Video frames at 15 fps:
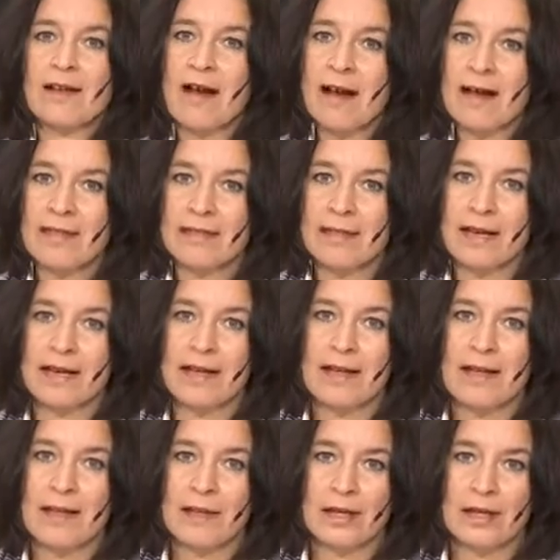that I think
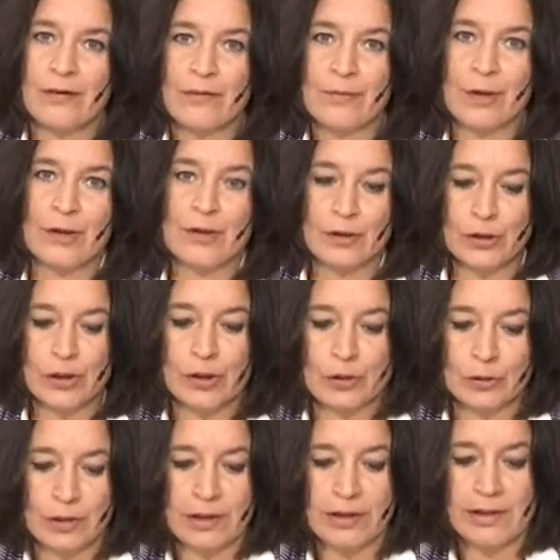the government
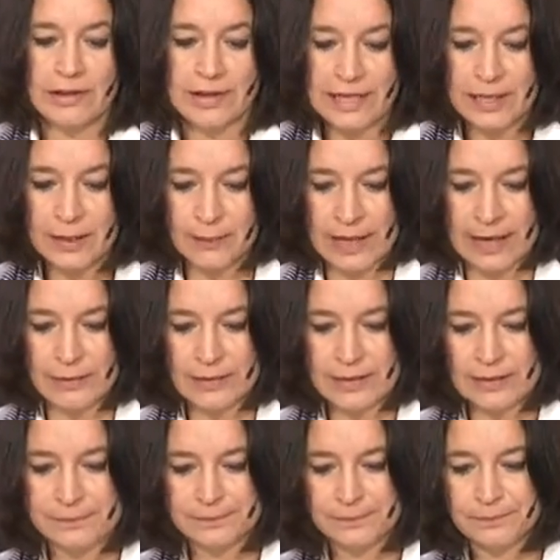should think
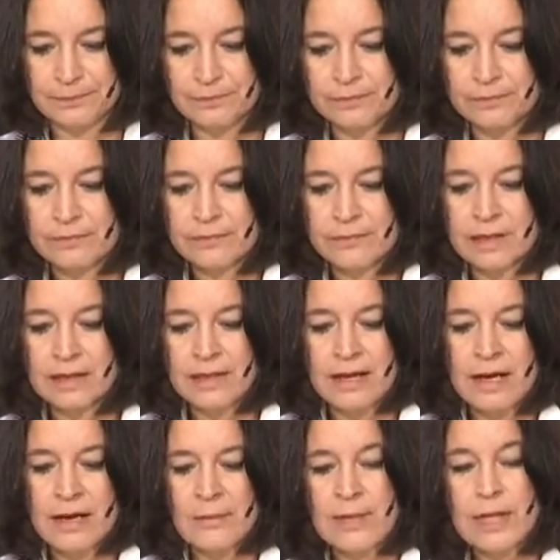about
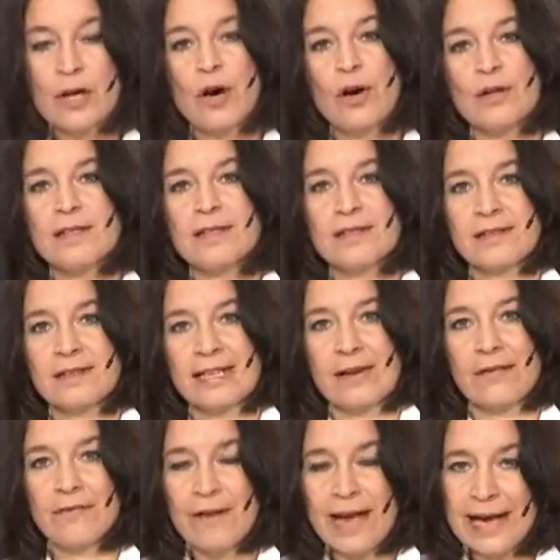because the
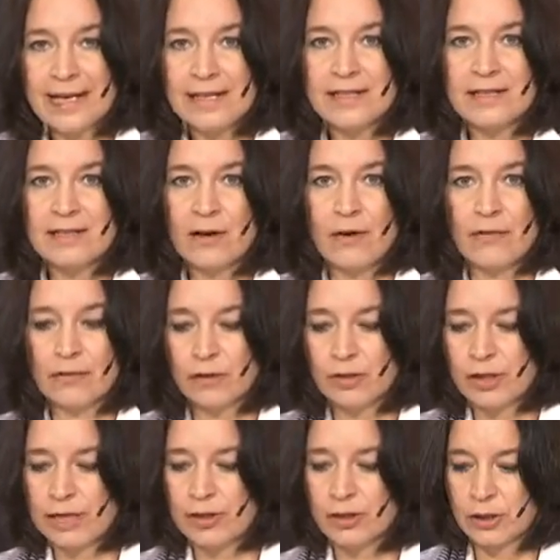effect of
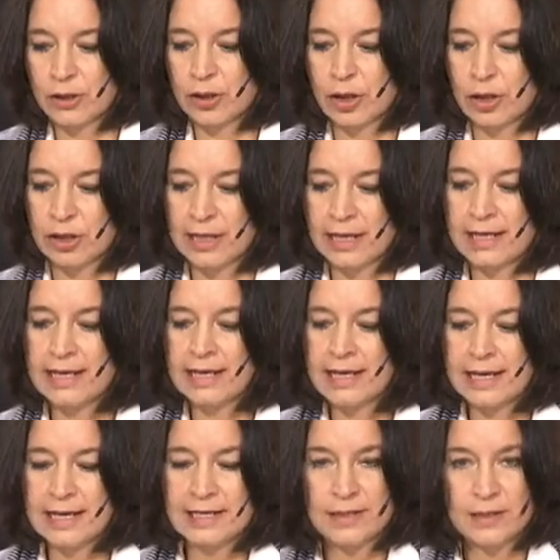congestion charging
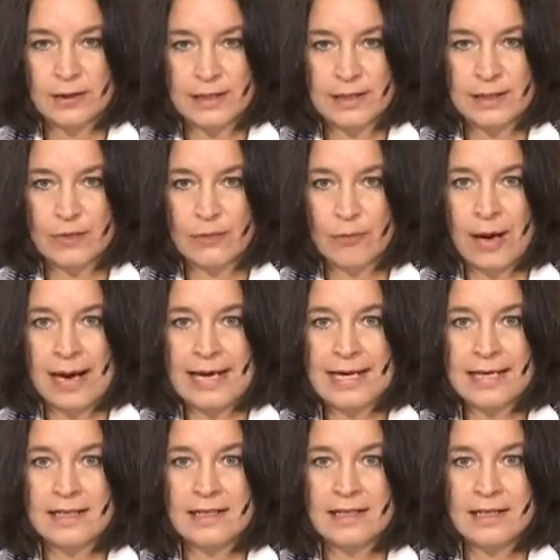is to
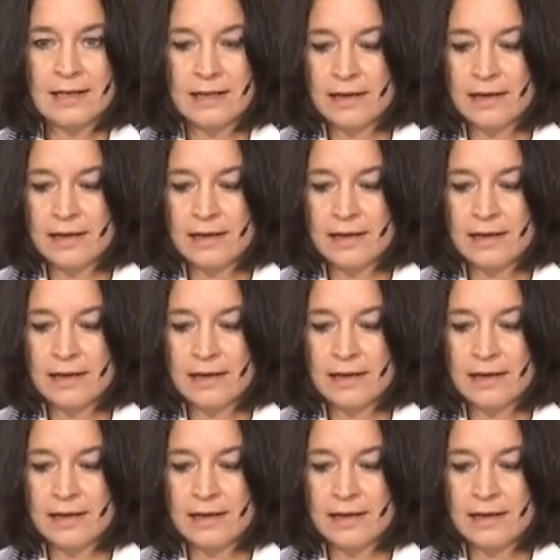dissuade